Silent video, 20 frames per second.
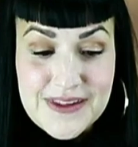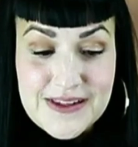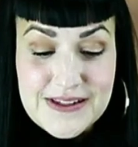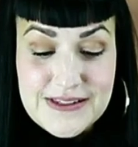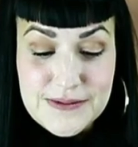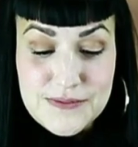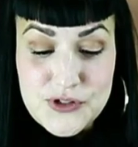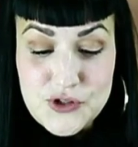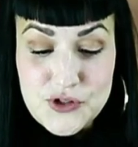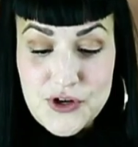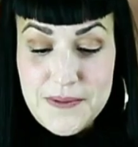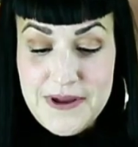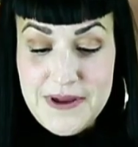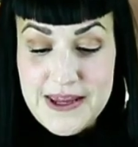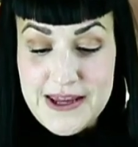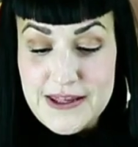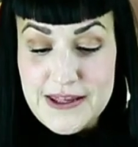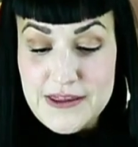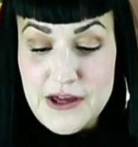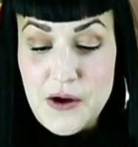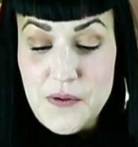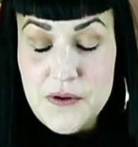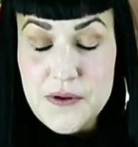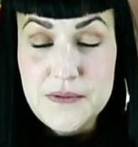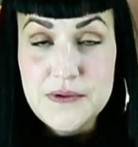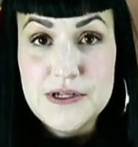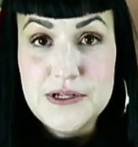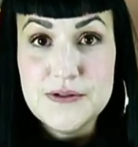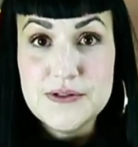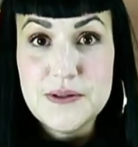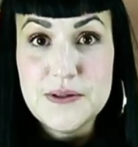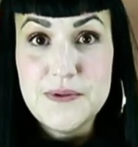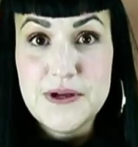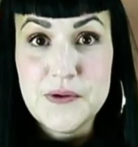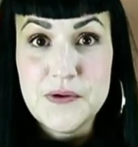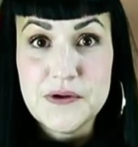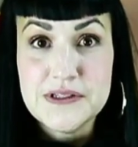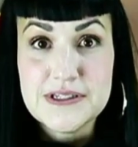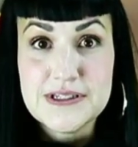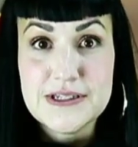some streaming, I thought we would use the big
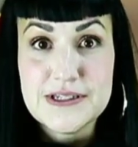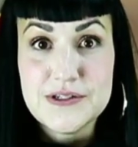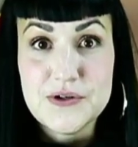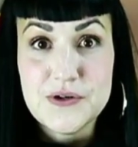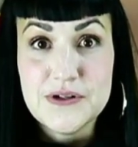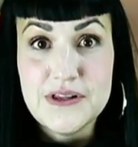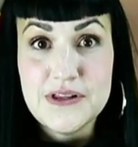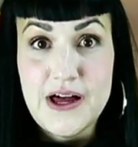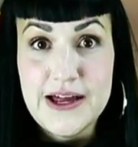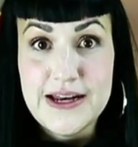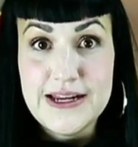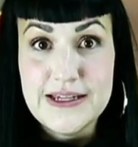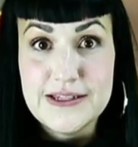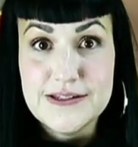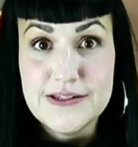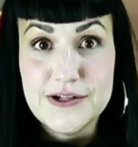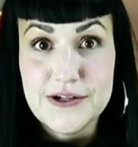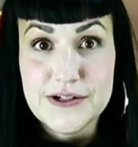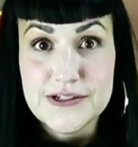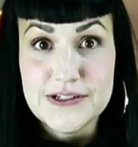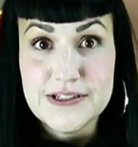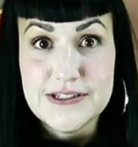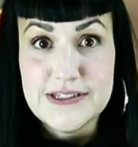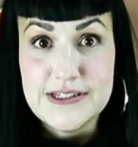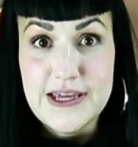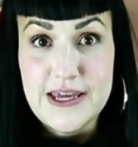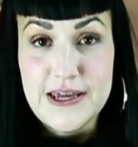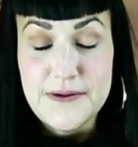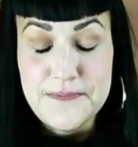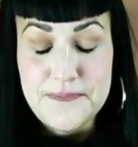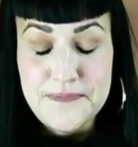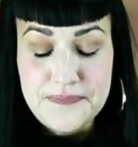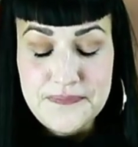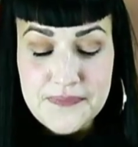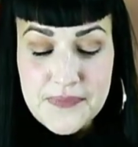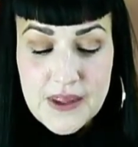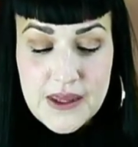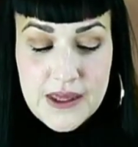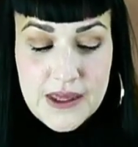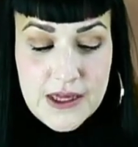ones because they're a lot easier to see.
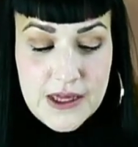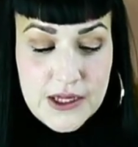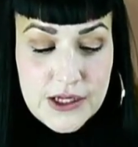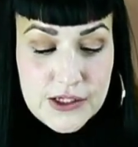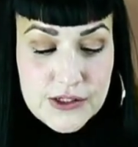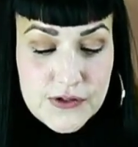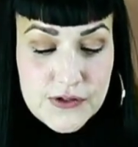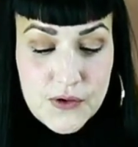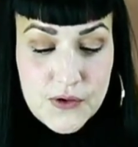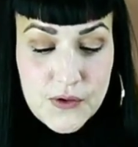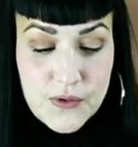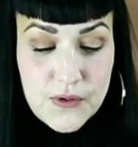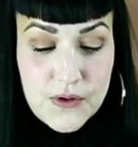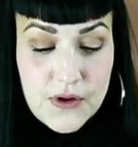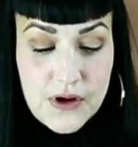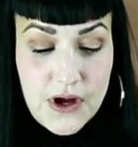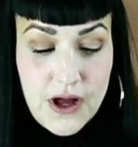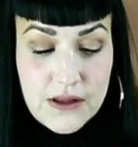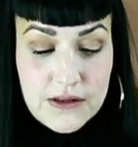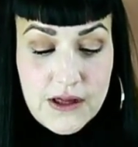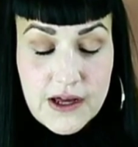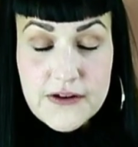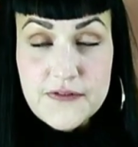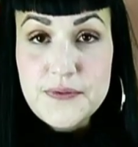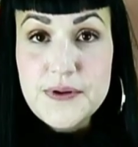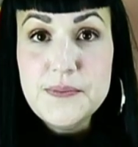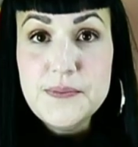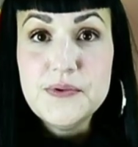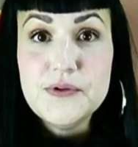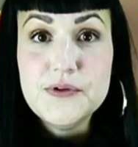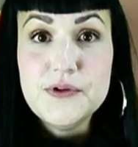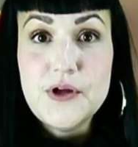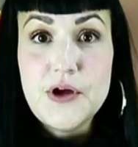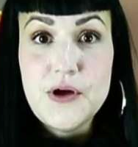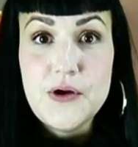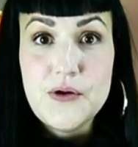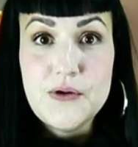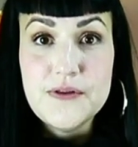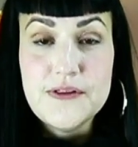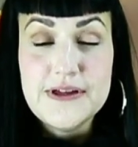So a lot of people
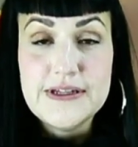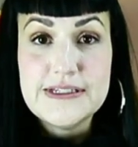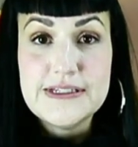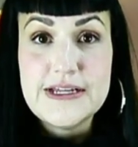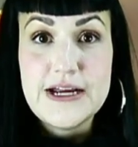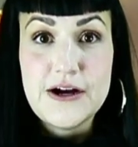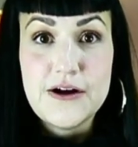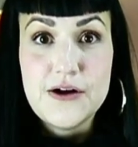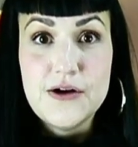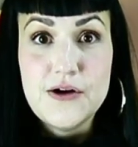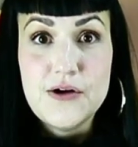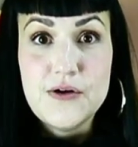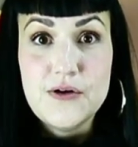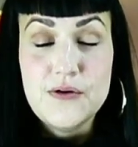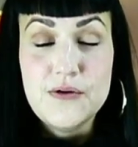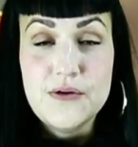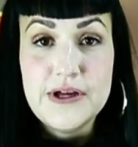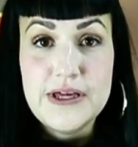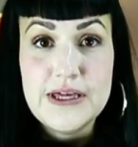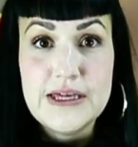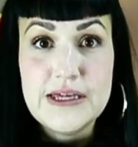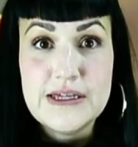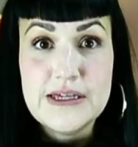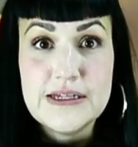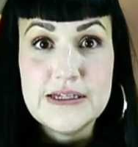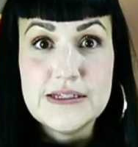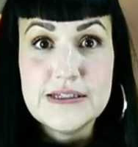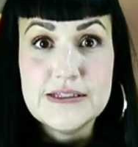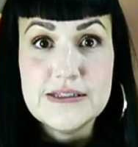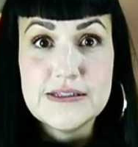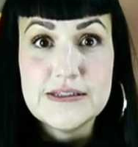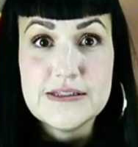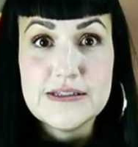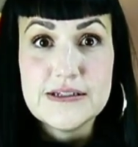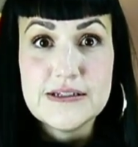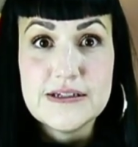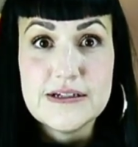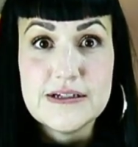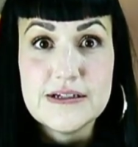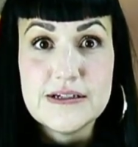know that tarot is
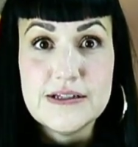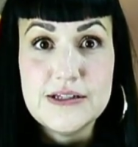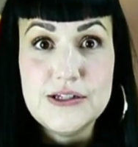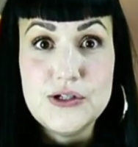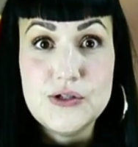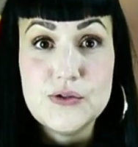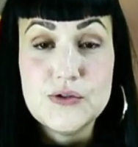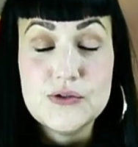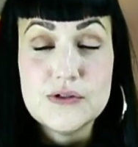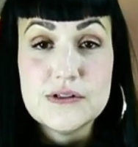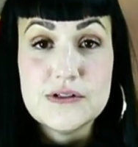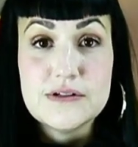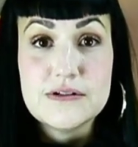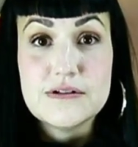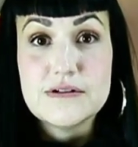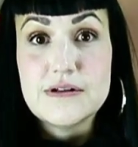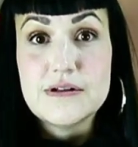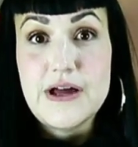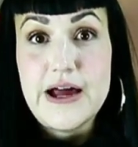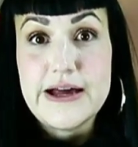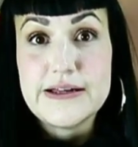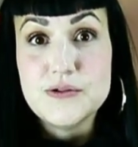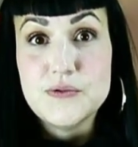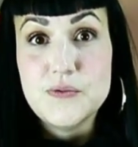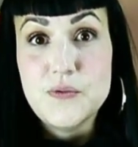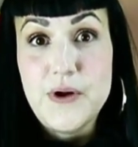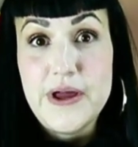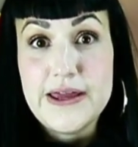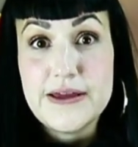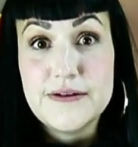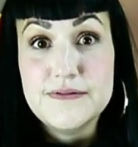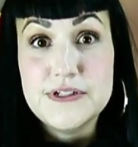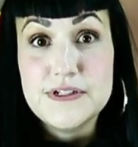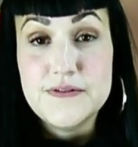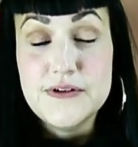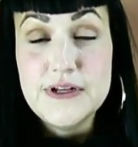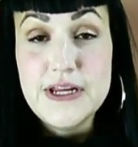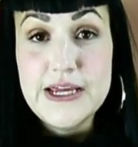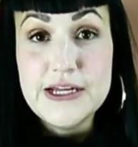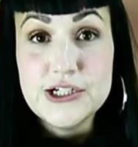used as a way of
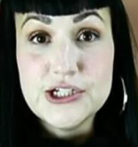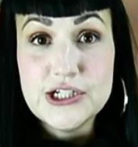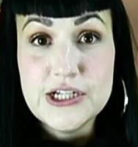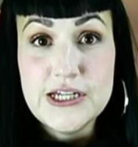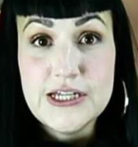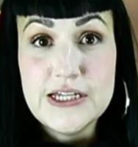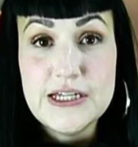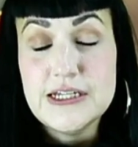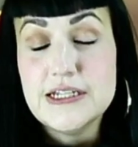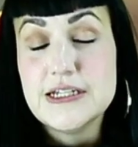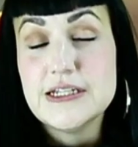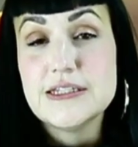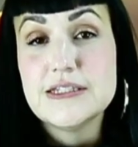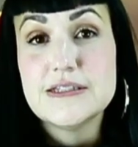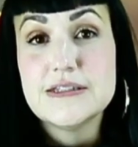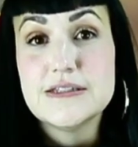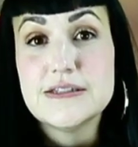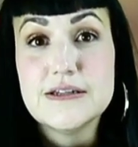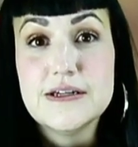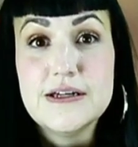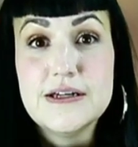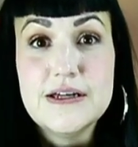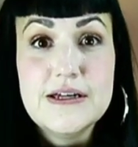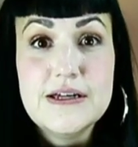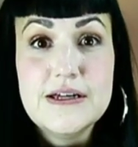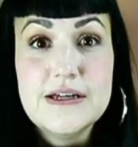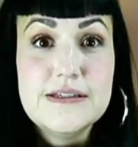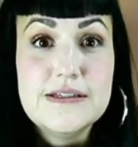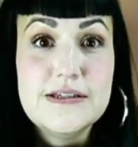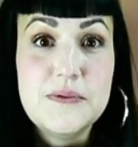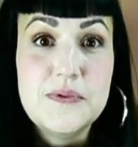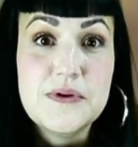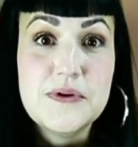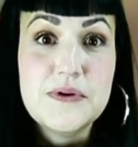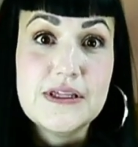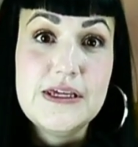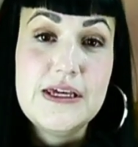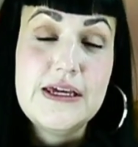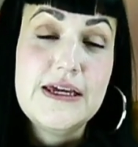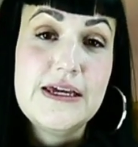divination. It's
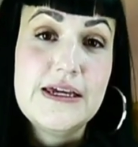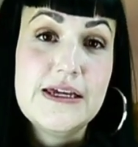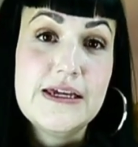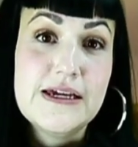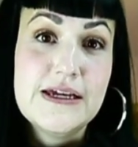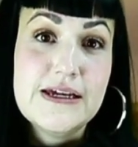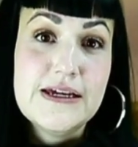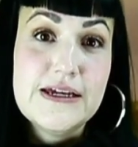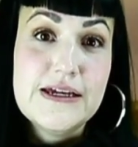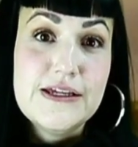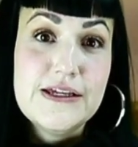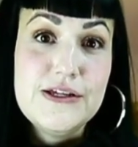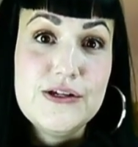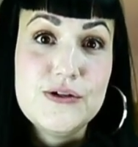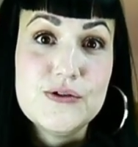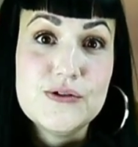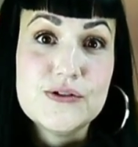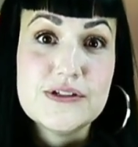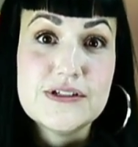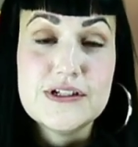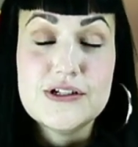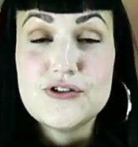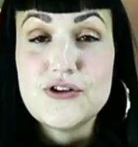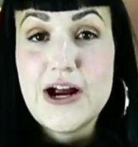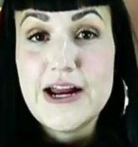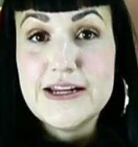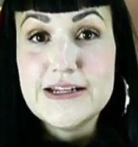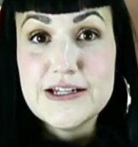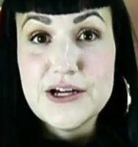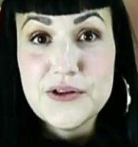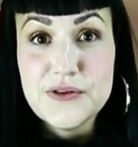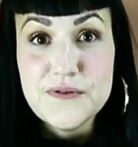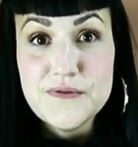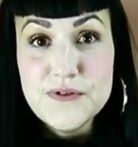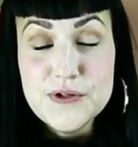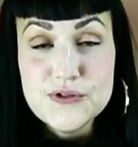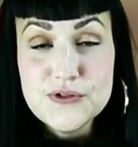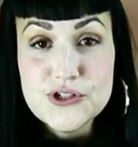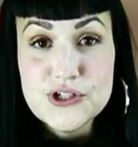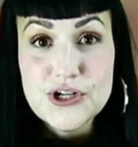typically used to try to tell the
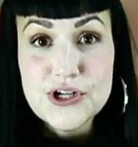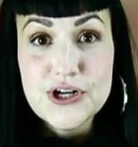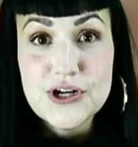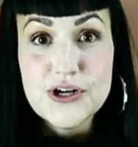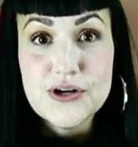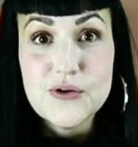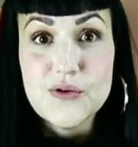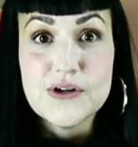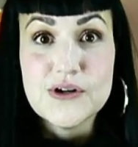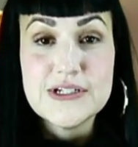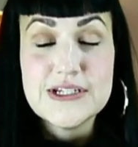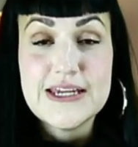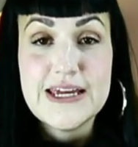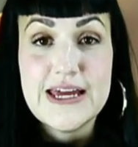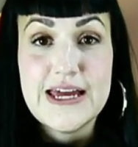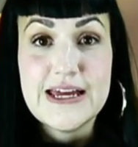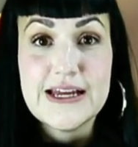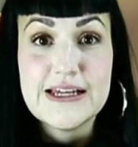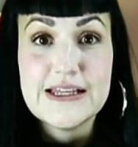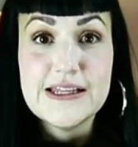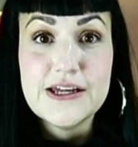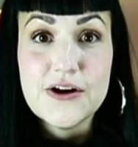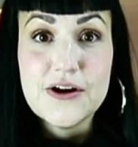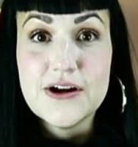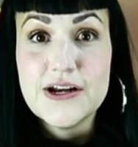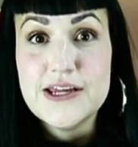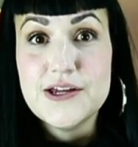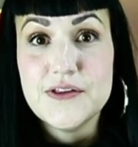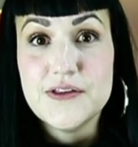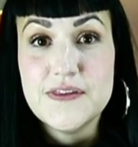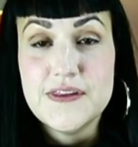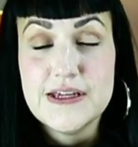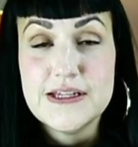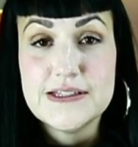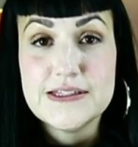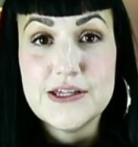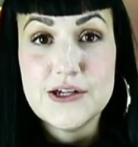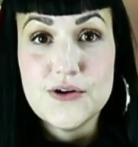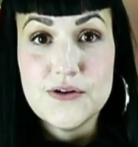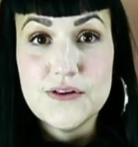future or to get clarity on things
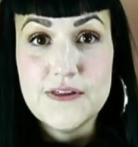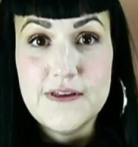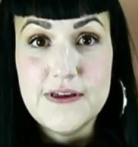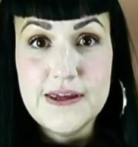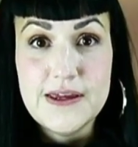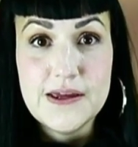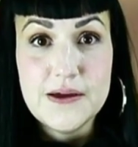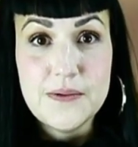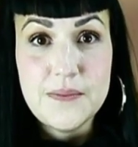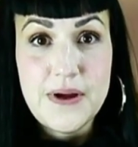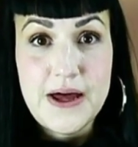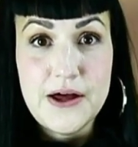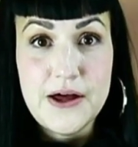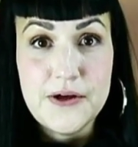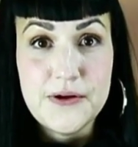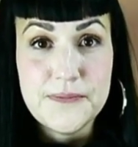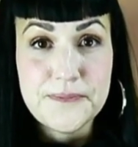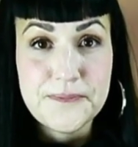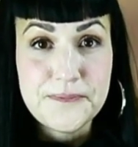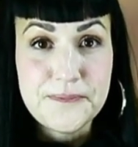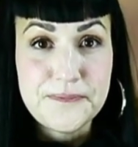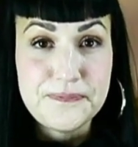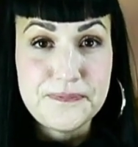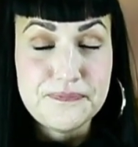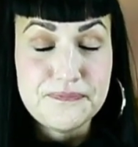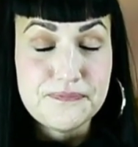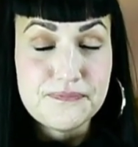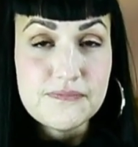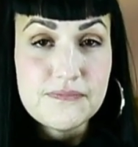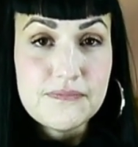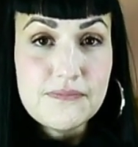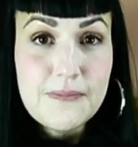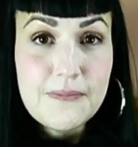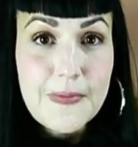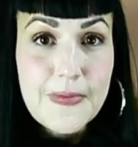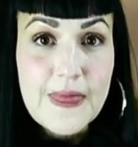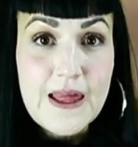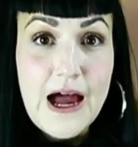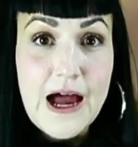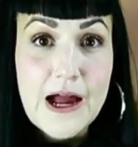that you're thinking about.
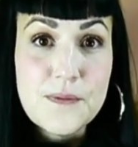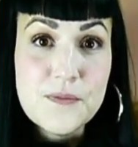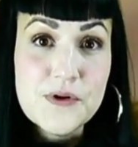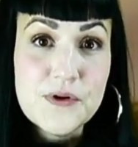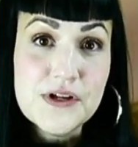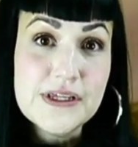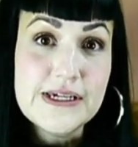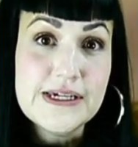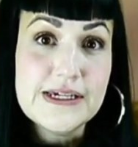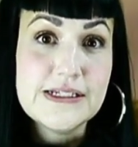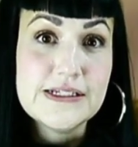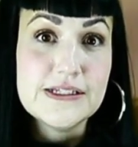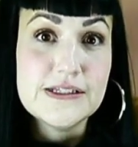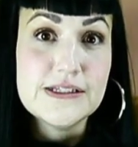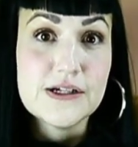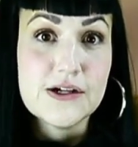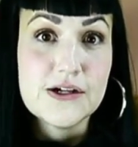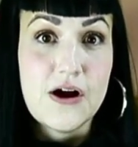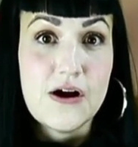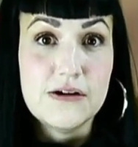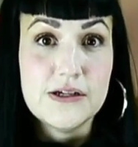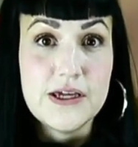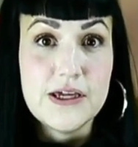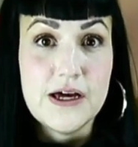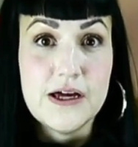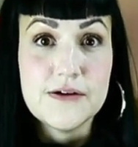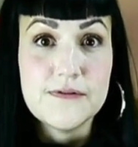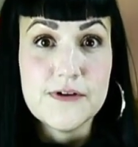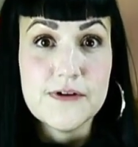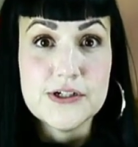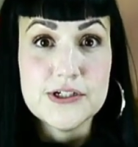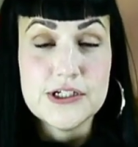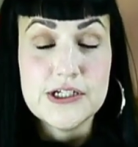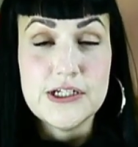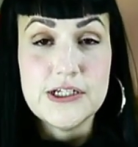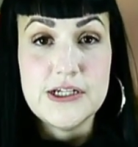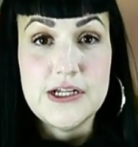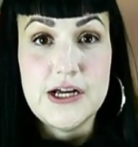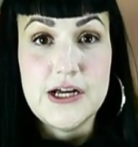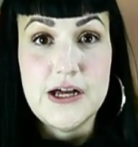I'm really into the Carl Jung
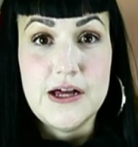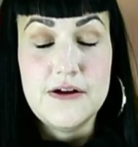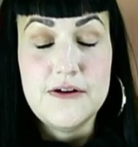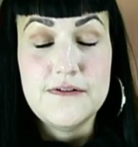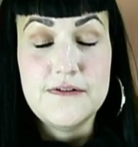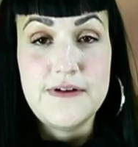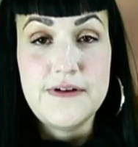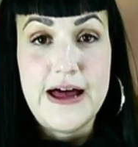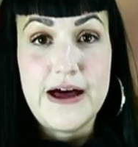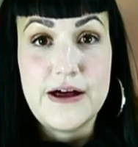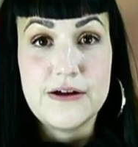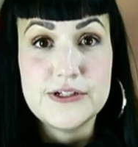version of how